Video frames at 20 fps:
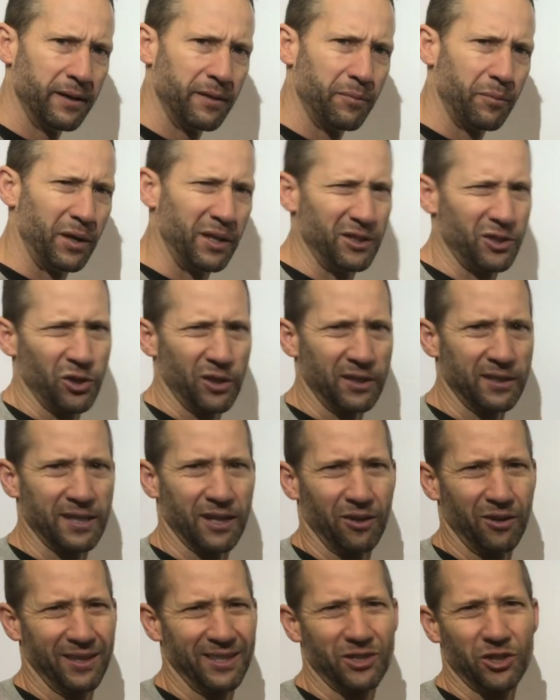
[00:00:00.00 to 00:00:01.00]
But as you can
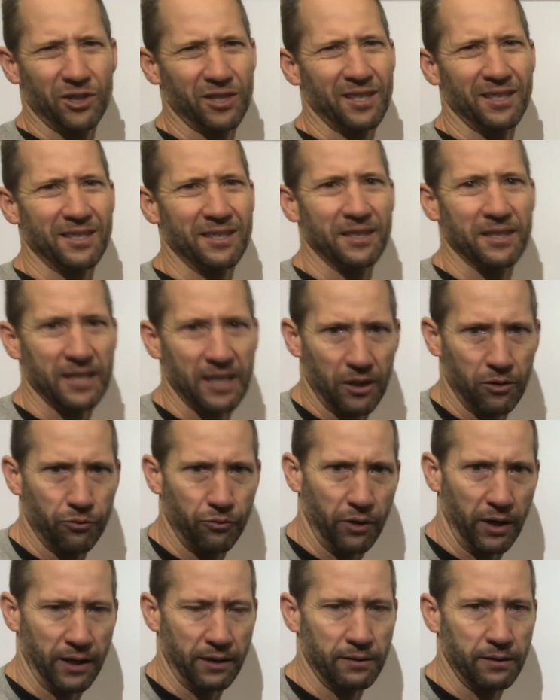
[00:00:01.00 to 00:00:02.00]
tell, that just doesn't sound
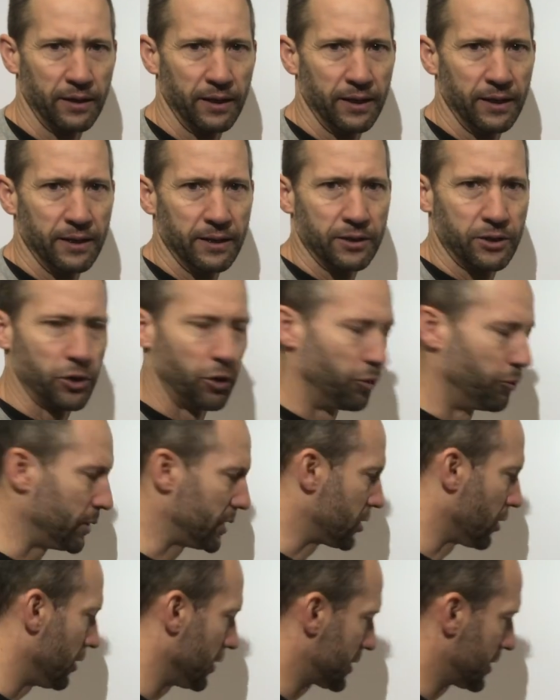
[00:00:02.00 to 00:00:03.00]
right. So we
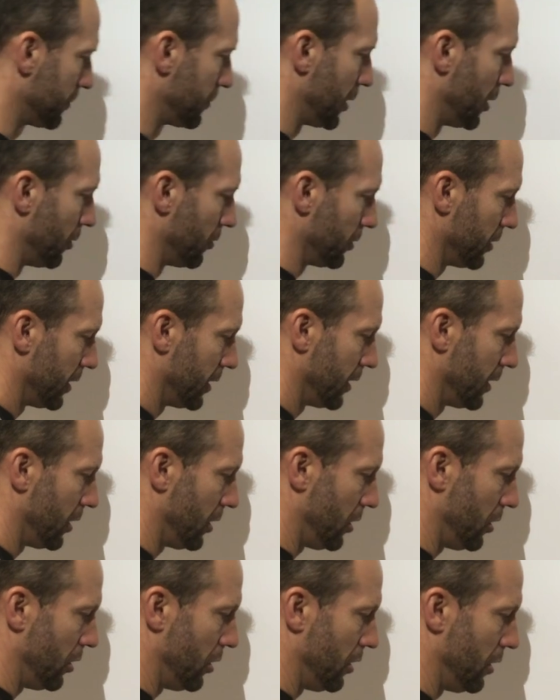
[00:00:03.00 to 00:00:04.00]
talked about
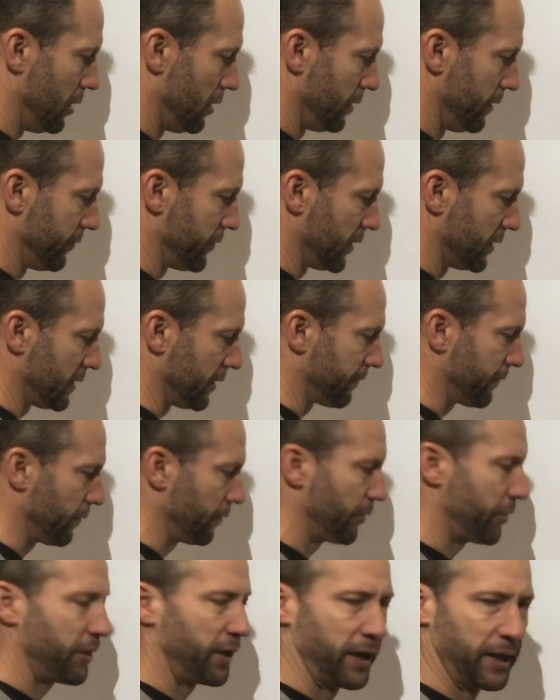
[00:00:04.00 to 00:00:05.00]
all of the
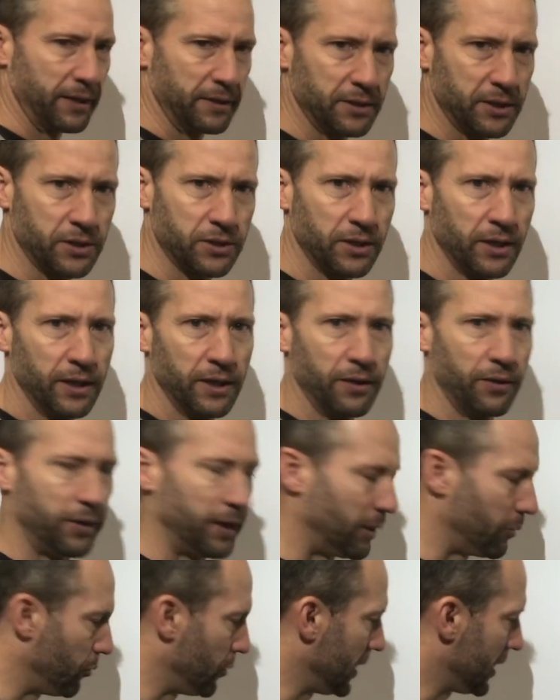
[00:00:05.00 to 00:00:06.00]
different things
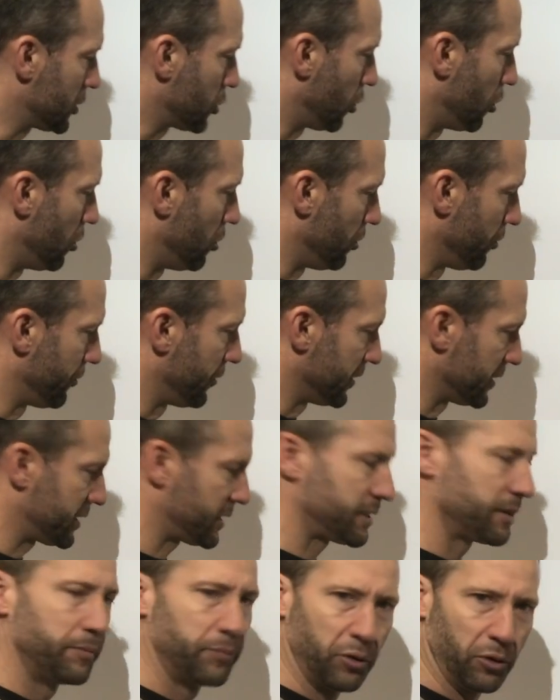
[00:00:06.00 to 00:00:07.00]
that we call this
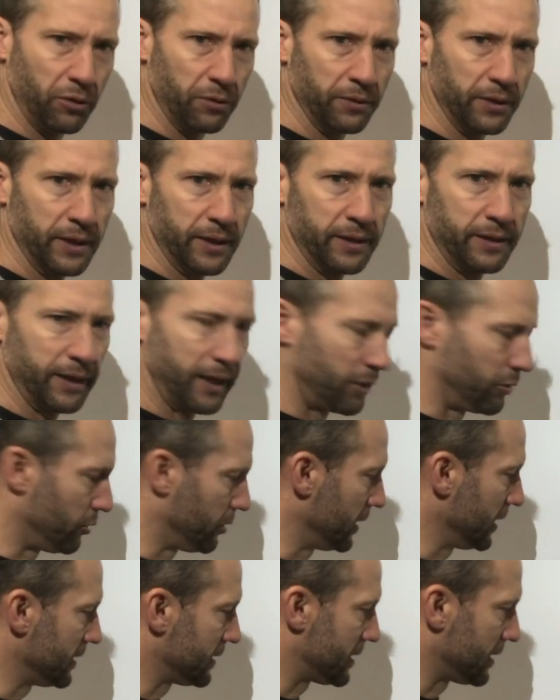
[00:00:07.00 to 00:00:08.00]
symbol. Not
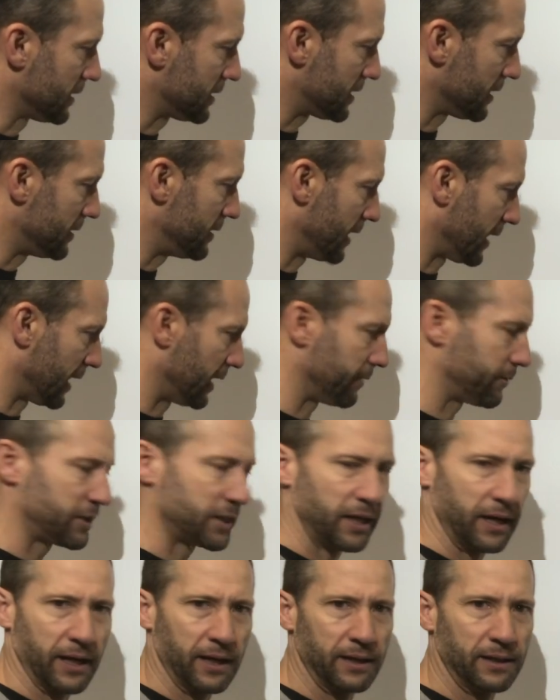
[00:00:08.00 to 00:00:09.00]
only is this a negative
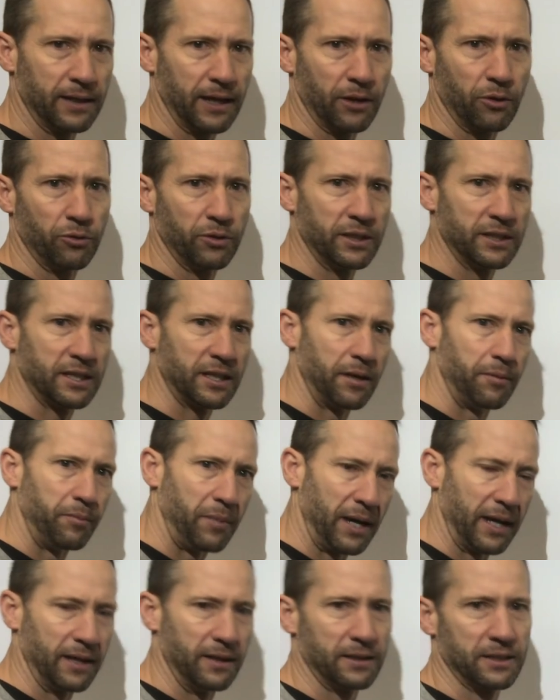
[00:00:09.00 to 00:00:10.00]
sign, not only is it a
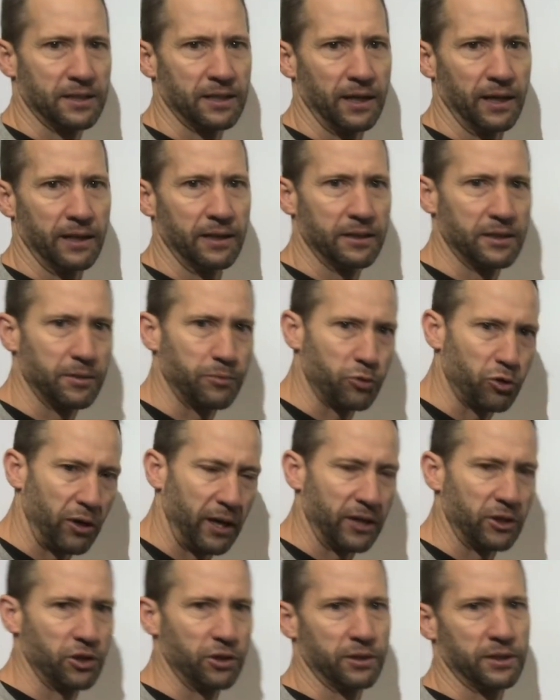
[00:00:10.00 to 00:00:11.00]
minus sign, a
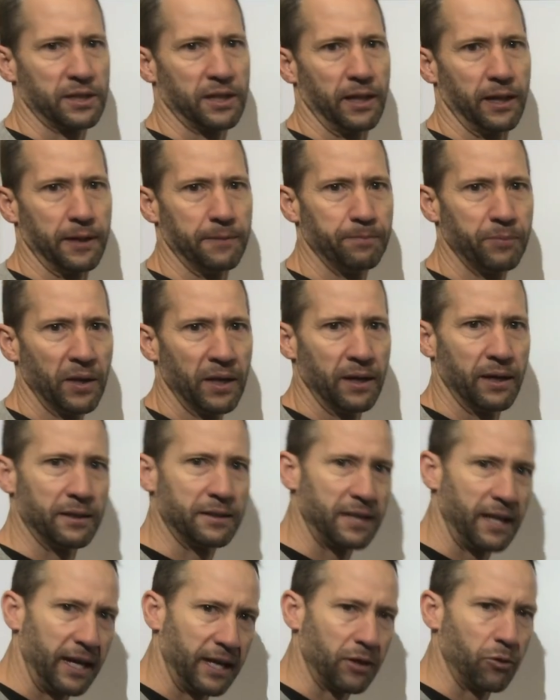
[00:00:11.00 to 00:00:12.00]
subtraction sign, a
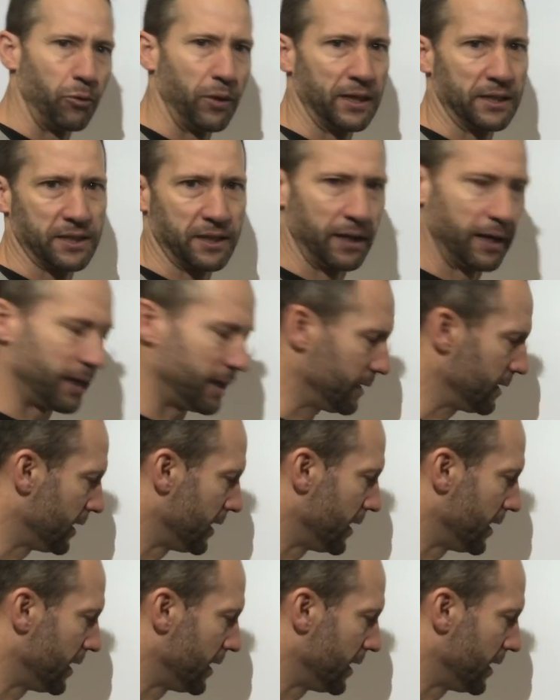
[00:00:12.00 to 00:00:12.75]
takeaway sign,